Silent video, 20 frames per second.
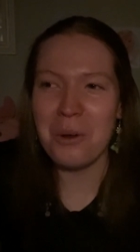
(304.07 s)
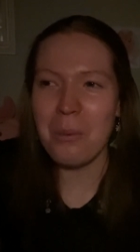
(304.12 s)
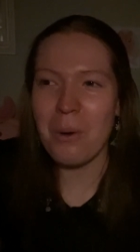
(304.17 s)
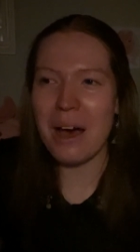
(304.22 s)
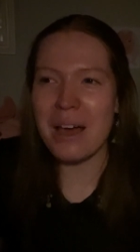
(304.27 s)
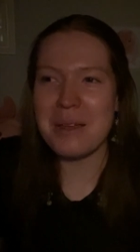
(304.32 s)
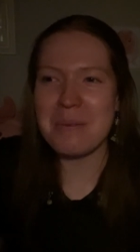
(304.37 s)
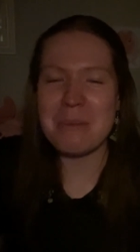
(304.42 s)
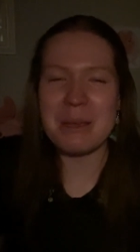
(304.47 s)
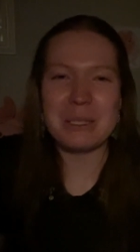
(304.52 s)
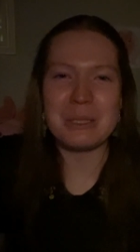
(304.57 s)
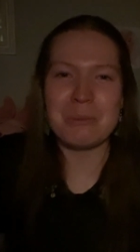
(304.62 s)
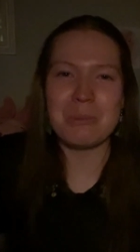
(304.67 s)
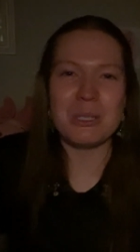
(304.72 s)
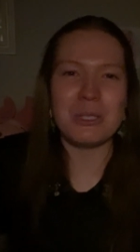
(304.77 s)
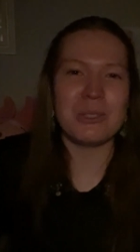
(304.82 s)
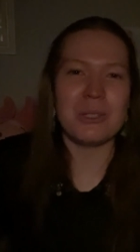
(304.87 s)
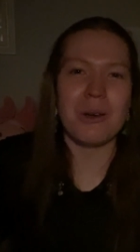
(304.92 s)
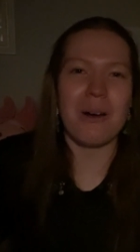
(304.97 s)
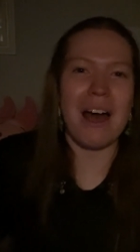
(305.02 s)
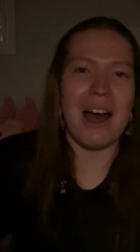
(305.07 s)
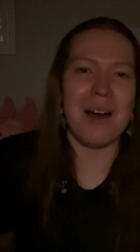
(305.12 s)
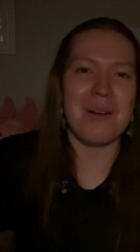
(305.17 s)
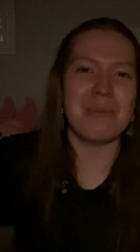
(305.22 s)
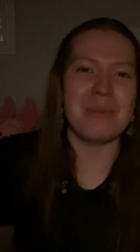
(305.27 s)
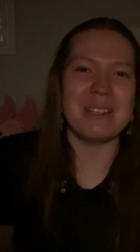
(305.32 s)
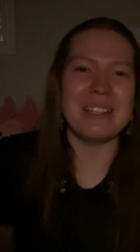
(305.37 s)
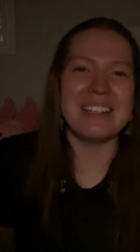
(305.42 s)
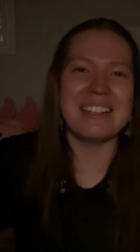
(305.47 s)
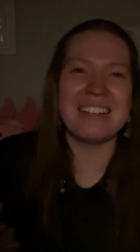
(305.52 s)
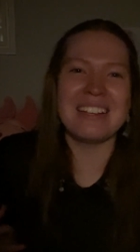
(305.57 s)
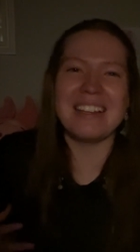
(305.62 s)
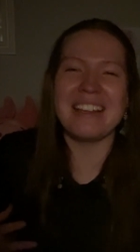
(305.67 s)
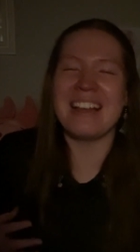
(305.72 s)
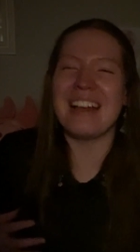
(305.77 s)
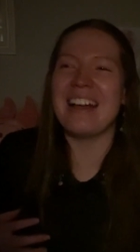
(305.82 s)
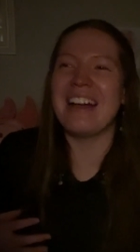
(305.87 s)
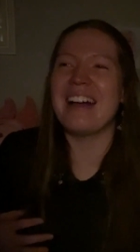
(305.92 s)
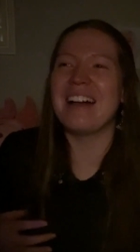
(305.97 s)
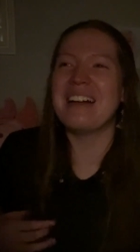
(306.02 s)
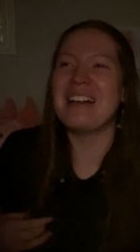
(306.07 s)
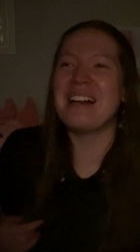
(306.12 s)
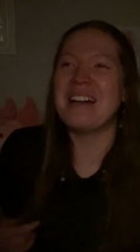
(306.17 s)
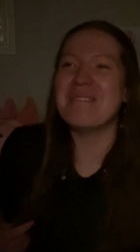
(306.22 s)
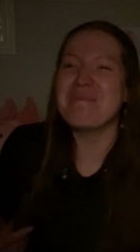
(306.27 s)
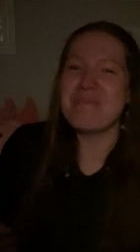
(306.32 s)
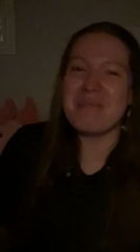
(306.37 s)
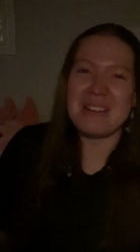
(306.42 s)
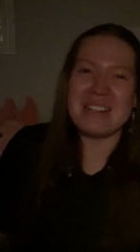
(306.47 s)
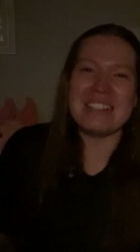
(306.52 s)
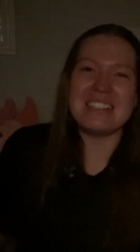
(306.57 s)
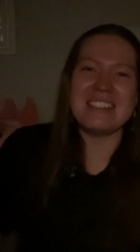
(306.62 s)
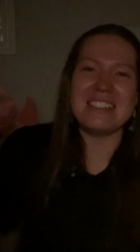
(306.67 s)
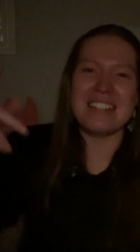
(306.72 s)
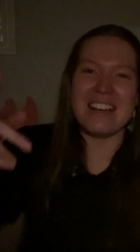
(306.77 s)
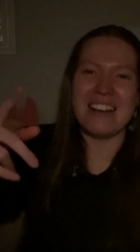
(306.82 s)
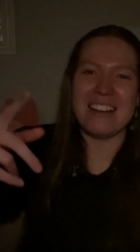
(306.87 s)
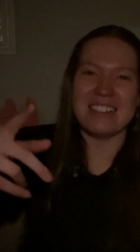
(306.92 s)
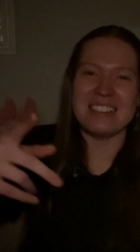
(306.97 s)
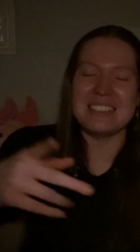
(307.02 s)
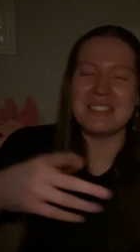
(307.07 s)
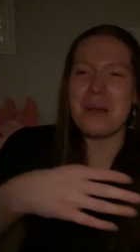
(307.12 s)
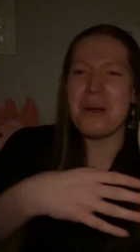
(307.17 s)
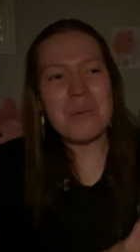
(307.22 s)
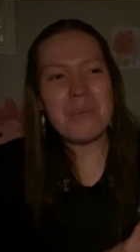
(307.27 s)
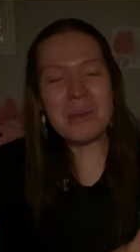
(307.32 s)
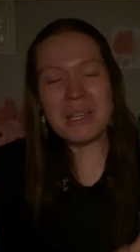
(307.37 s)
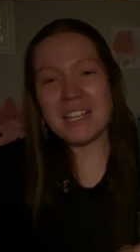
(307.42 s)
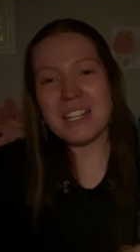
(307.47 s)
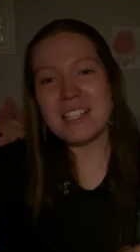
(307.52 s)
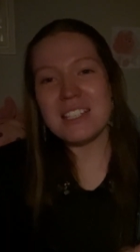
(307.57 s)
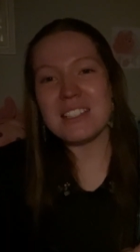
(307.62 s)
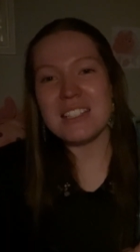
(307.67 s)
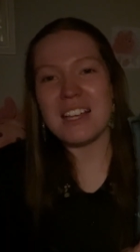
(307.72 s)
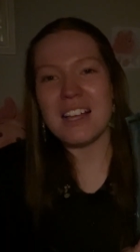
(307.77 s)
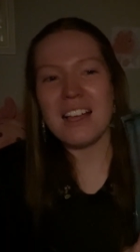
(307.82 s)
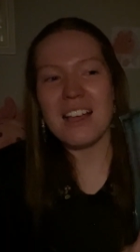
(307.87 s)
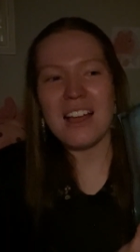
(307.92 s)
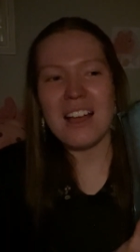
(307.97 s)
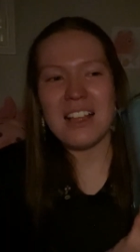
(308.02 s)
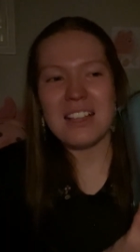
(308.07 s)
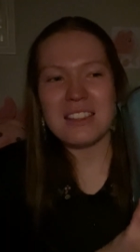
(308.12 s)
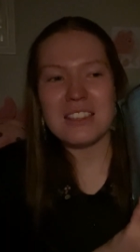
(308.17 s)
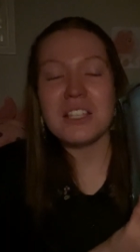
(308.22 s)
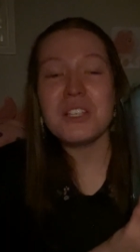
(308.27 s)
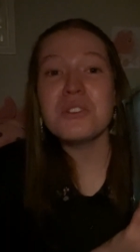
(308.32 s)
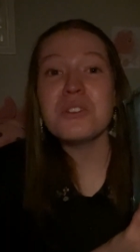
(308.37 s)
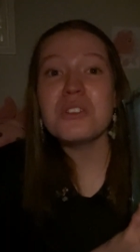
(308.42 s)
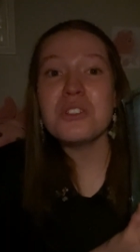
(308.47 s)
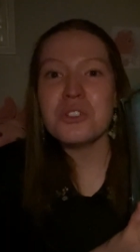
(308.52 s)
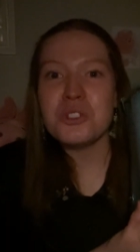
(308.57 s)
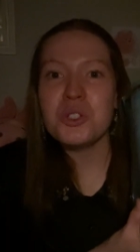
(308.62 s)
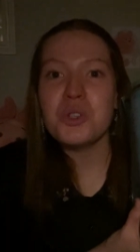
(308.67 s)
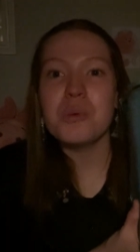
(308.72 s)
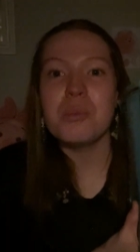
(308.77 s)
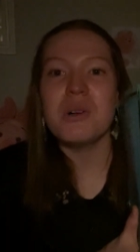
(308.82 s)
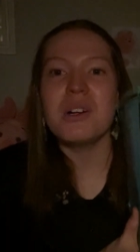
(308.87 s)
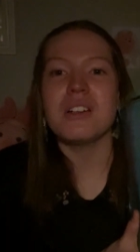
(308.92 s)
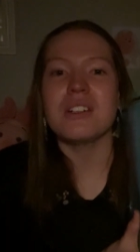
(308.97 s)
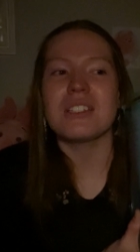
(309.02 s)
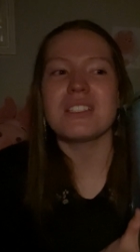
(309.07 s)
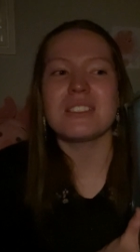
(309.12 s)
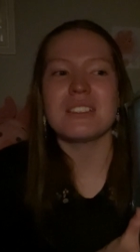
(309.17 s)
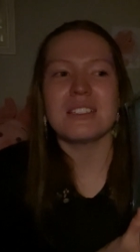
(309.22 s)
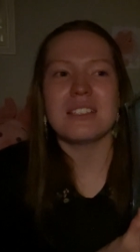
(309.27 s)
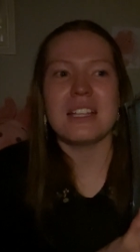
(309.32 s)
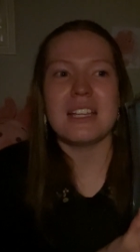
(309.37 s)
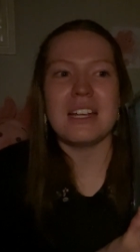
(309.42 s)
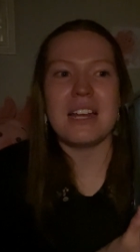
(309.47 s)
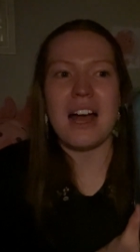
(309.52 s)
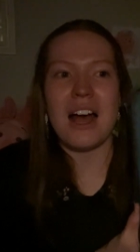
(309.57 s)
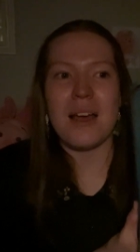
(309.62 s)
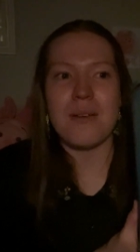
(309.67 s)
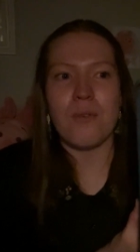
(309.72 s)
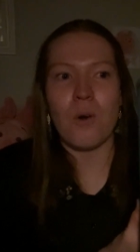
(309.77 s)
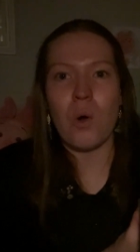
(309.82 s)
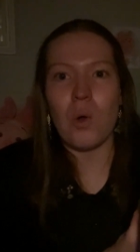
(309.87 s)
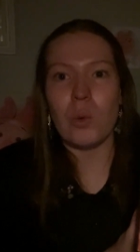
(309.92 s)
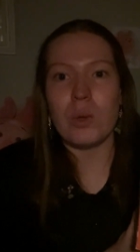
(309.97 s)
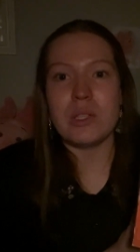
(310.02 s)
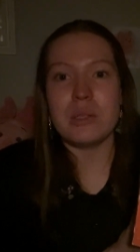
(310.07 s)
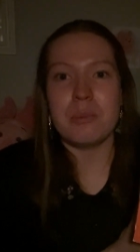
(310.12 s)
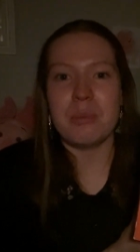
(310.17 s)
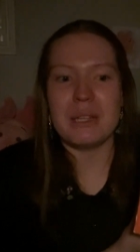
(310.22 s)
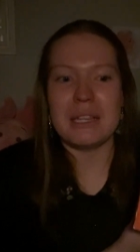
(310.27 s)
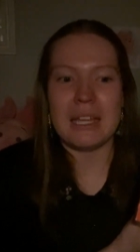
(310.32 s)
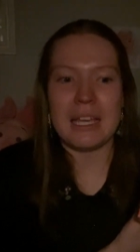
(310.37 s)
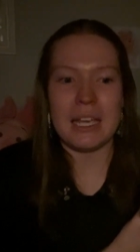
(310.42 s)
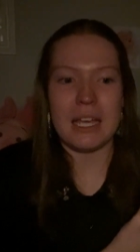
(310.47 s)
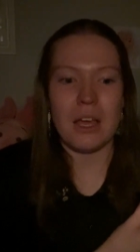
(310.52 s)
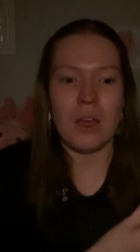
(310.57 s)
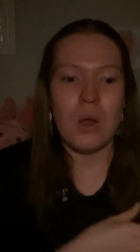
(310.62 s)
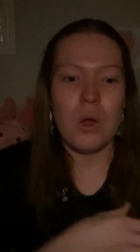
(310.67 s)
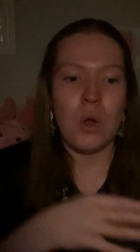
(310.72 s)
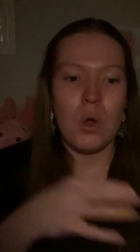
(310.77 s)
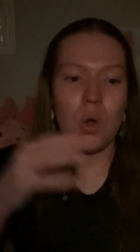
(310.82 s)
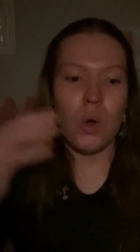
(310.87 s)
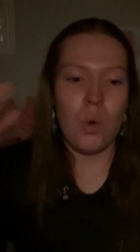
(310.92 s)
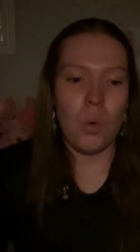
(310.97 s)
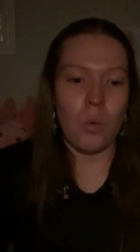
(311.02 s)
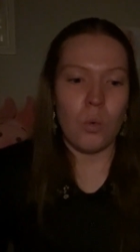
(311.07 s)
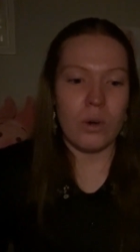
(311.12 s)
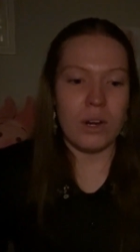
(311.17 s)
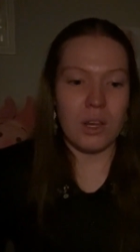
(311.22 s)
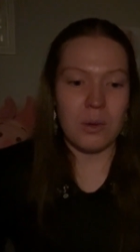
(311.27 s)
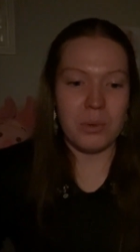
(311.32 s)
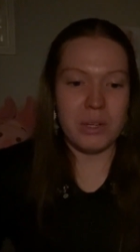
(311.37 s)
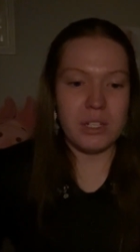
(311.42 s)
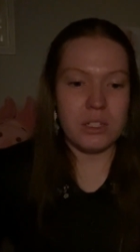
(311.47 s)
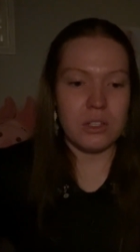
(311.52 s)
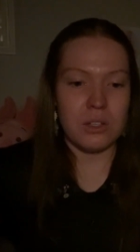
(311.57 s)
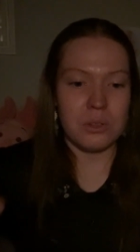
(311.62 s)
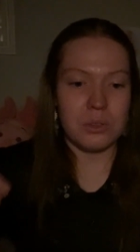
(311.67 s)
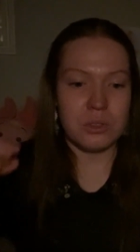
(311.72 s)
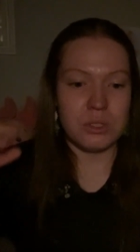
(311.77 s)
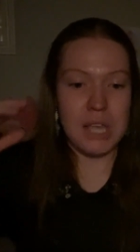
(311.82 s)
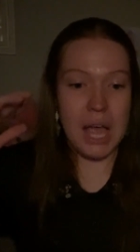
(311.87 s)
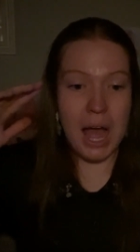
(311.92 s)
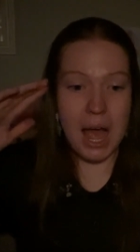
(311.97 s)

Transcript: know why it makes me so happy, but it does. Because these are the two books that I've always been like, when I read those,